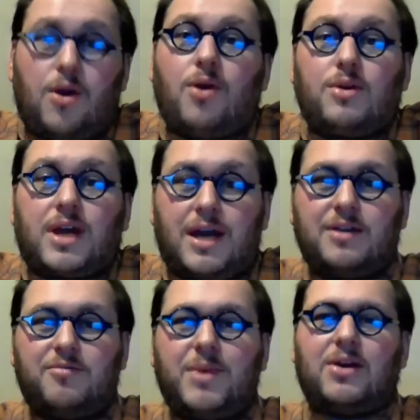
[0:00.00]
own
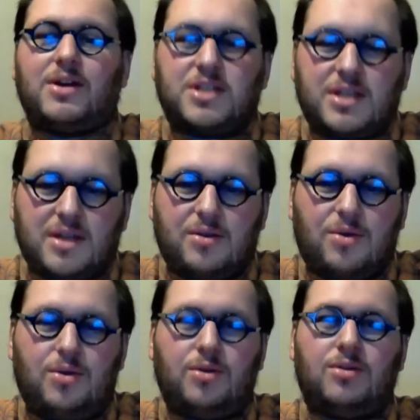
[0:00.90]
kind of marriage and the
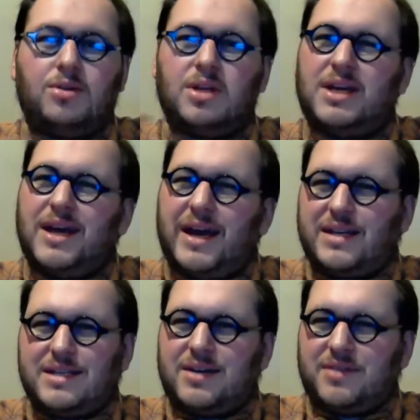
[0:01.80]
whole
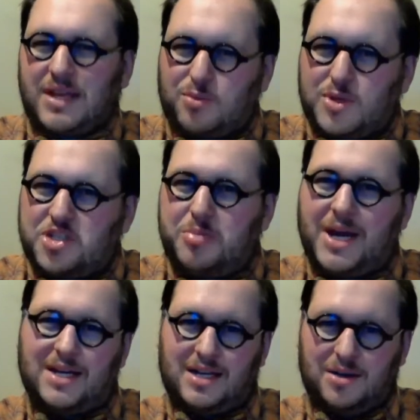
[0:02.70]
idea of, like,
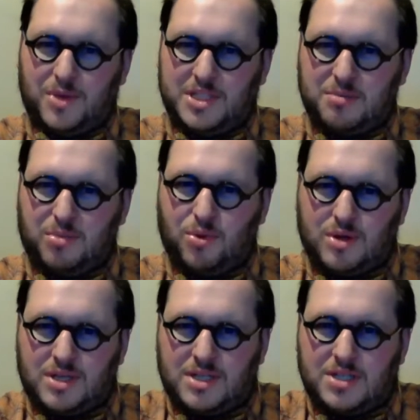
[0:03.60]
respecting what's
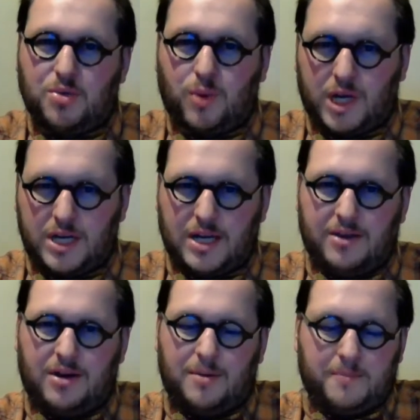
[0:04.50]
important to one
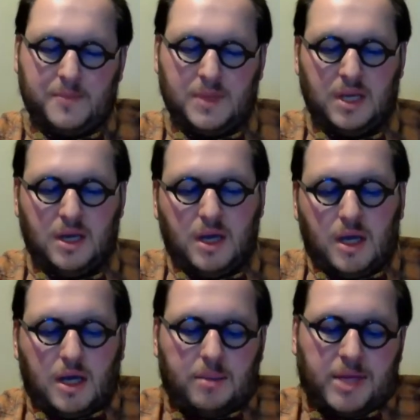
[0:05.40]
another.
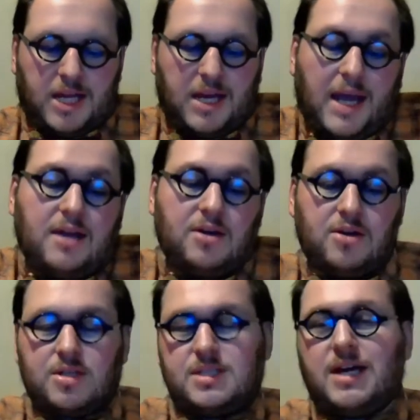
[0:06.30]
And Anne
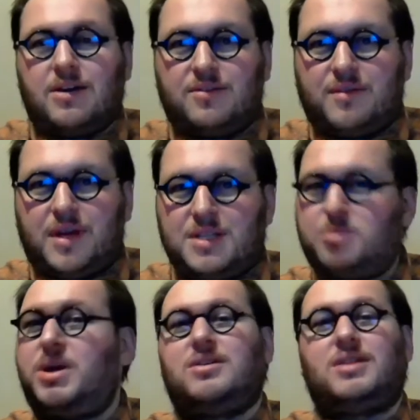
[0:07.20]
herself has
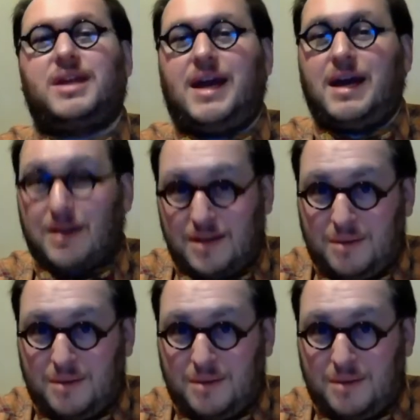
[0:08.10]
apparently had a